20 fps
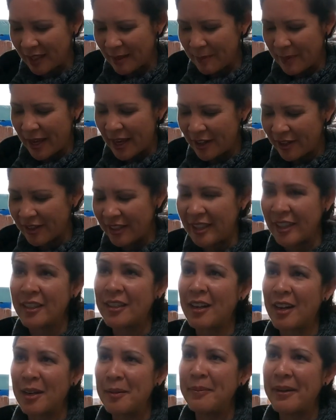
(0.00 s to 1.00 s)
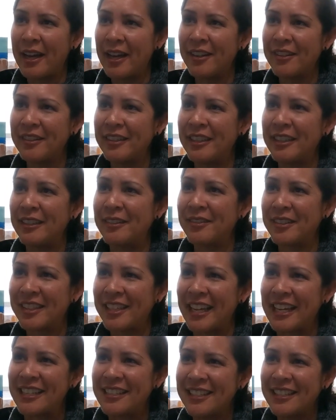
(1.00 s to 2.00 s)
A car battery
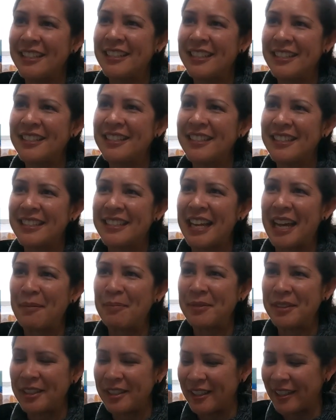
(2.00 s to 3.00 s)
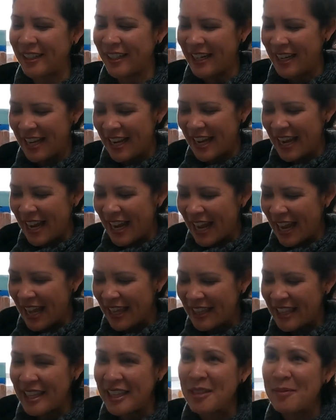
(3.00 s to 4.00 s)
with the AC/DC adapter,
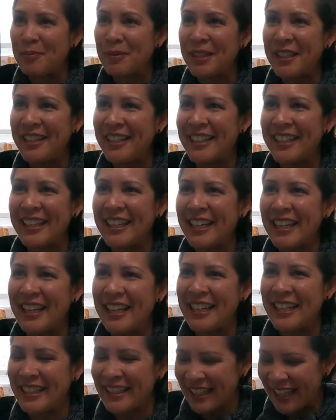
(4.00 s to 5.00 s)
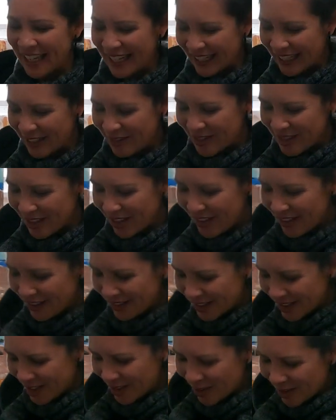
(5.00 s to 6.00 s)
and then the plug-in, and like, it was
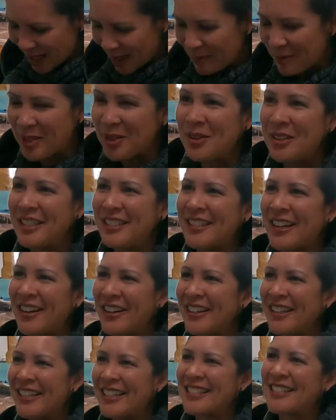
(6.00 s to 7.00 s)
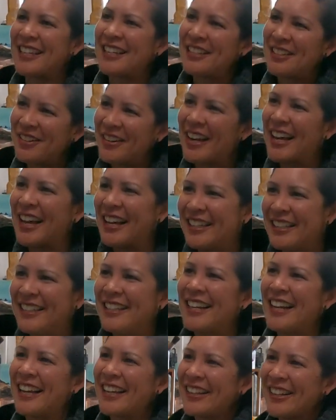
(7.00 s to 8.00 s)
all strapped to a dolly because I knew I had
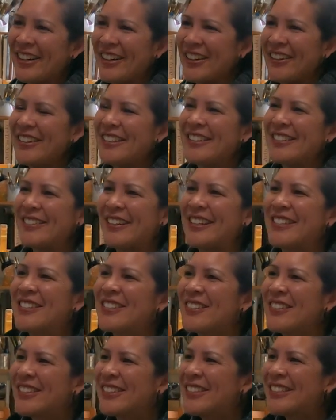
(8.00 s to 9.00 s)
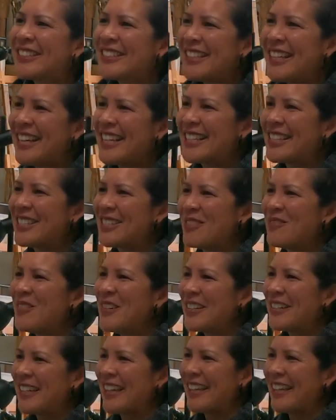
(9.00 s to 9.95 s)
to like haul it around, so it looked like super